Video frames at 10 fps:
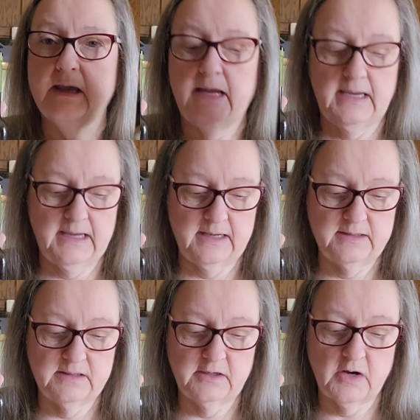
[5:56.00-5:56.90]

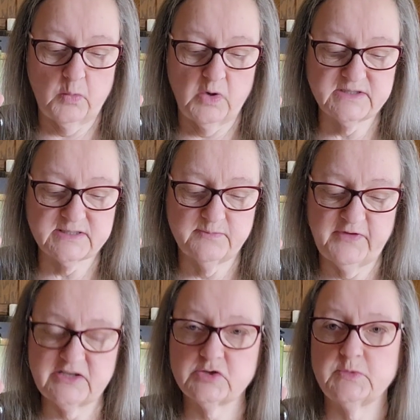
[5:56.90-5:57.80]
and I want some
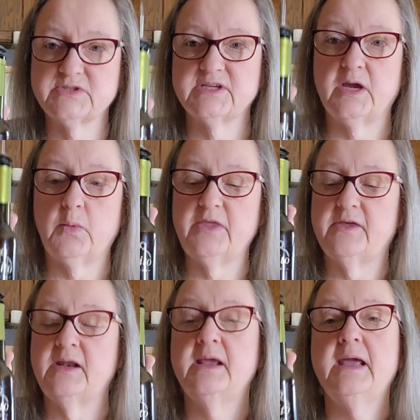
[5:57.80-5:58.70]
vegetables to go with
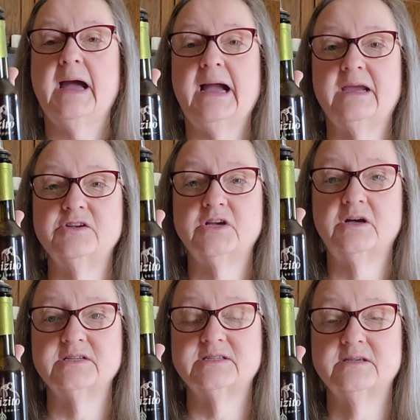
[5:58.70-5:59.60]
it. I can
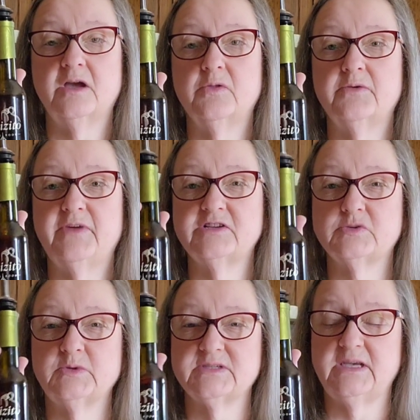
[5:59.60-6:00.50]
toss the
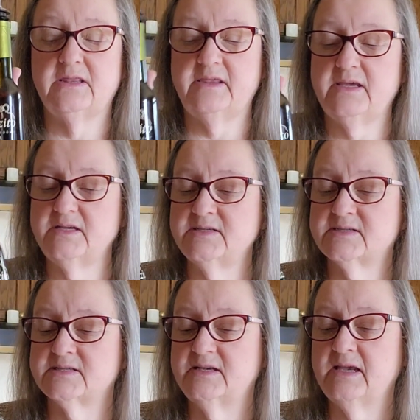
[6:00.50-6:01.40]
vegetables in
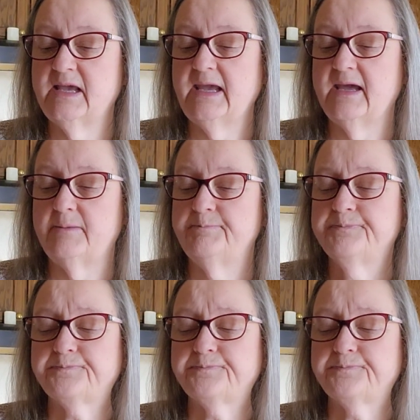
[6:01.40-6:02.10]
this and